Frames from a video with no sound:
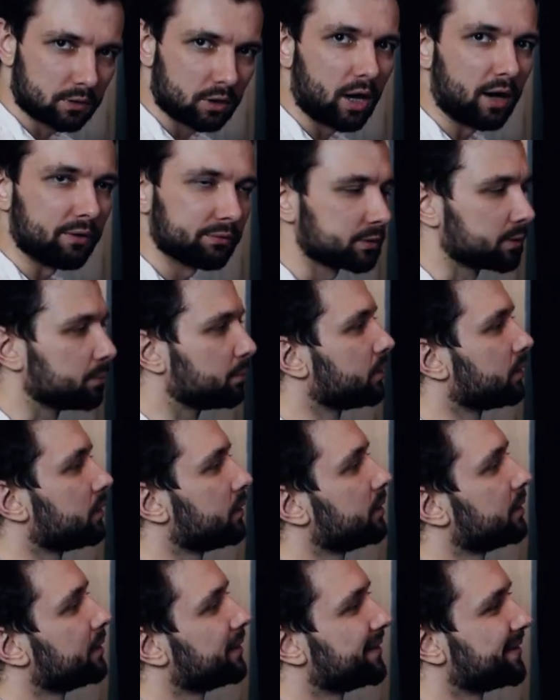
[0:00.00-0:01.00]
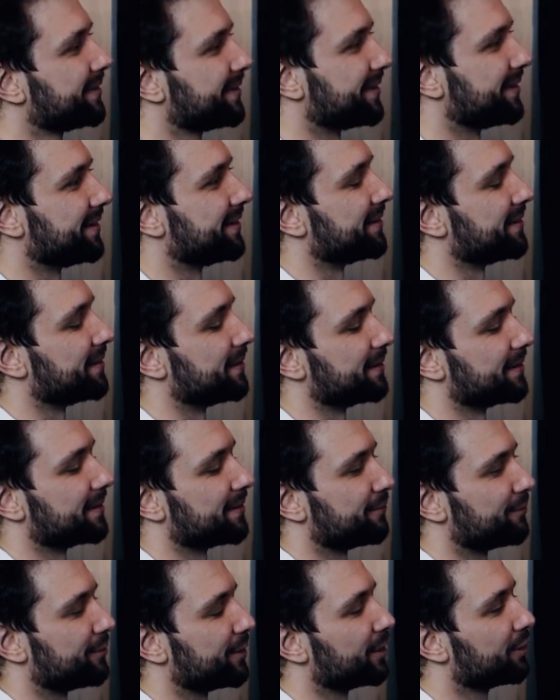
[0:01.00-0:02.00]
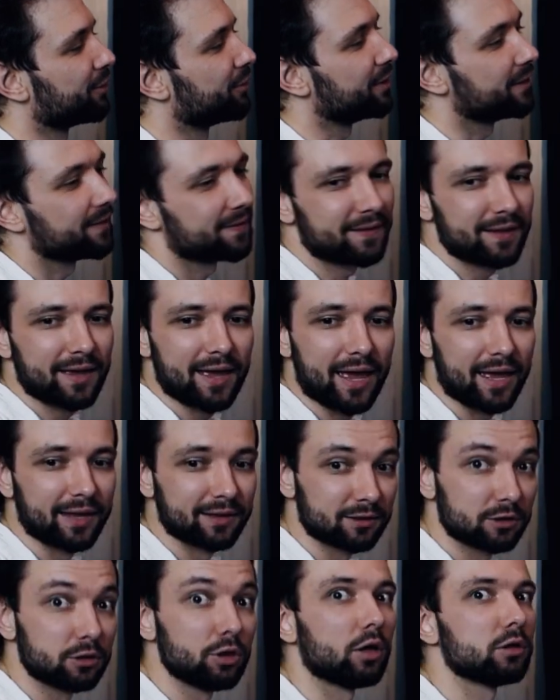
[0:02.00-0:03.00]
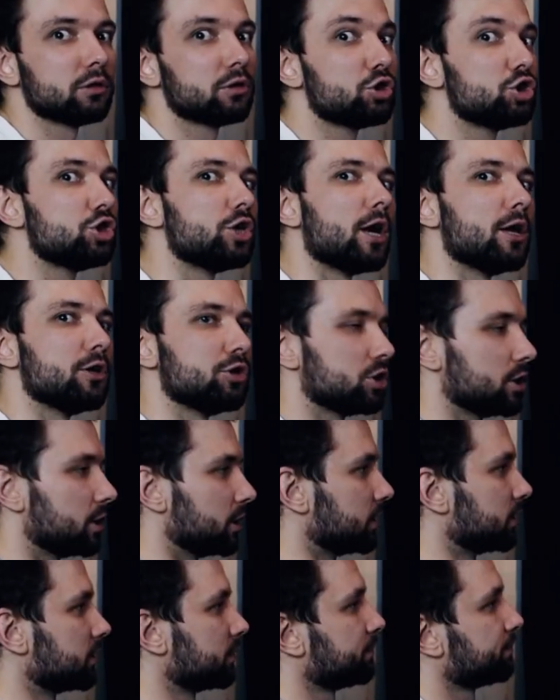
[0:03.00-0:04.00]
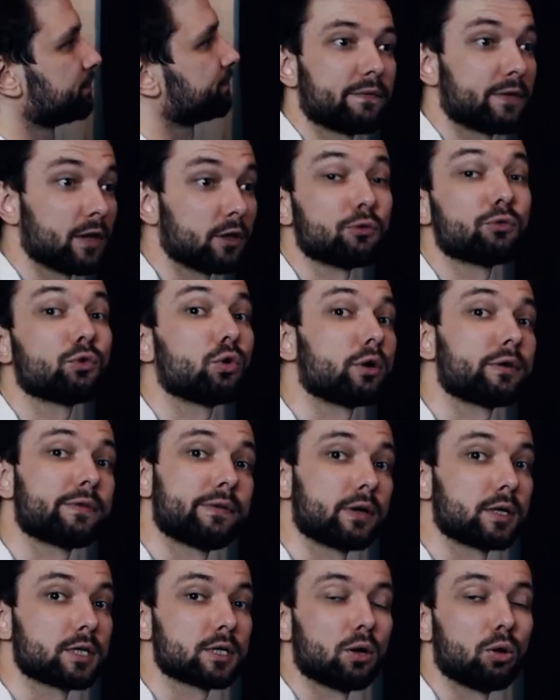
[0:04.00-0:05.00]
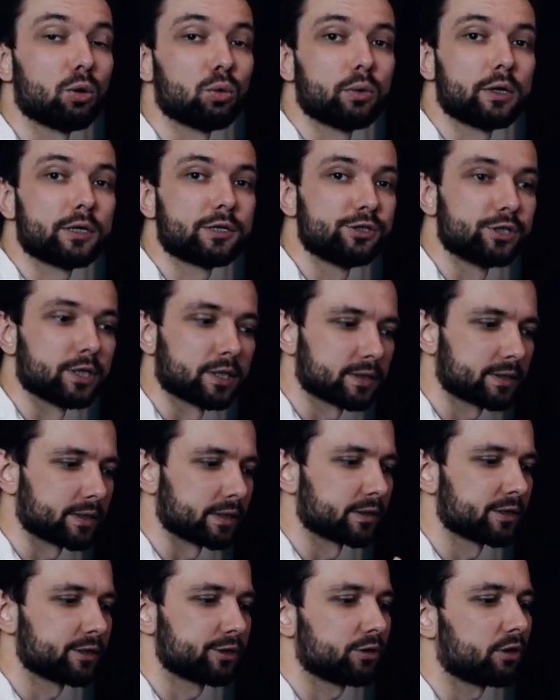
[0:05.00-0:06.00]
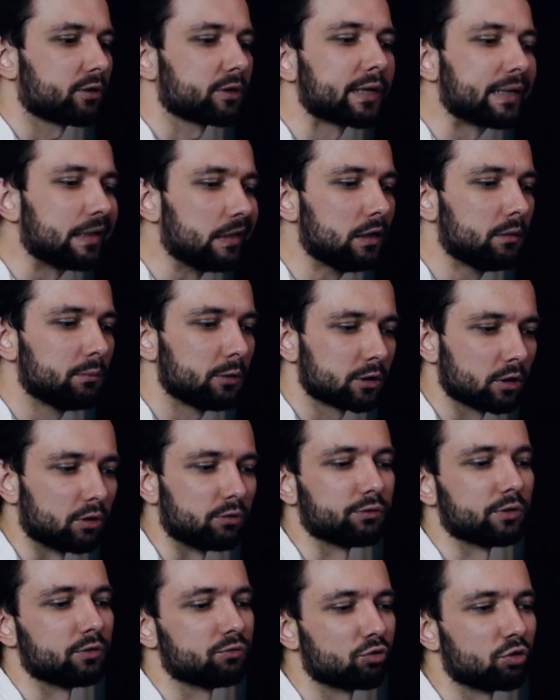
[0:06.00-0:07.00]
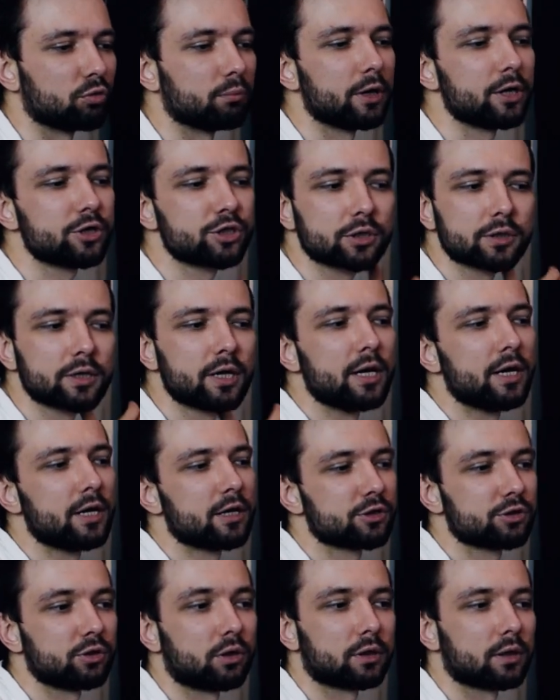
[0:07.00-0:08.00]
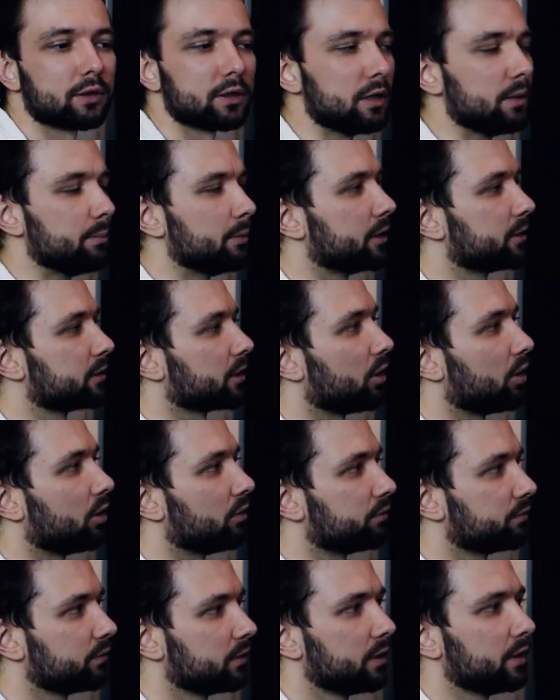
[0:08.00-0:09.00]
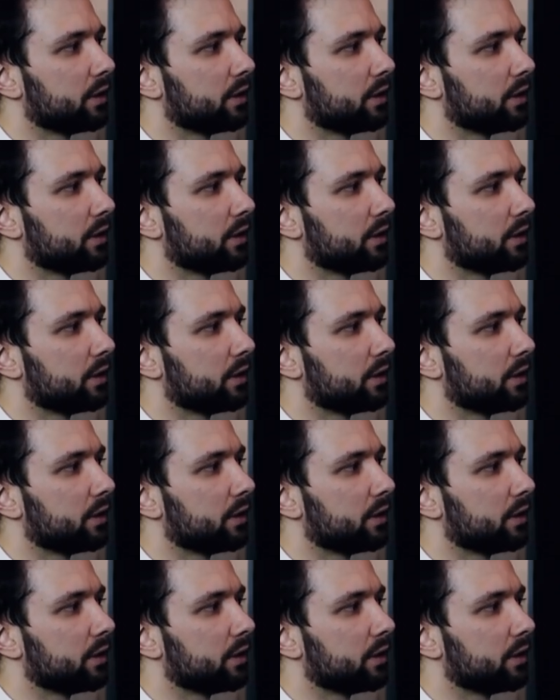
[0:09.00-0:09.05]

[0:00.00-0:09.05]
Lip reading: comfortable fingering and not change it. Then, of course, there's always just a certain limit of information, certain limit of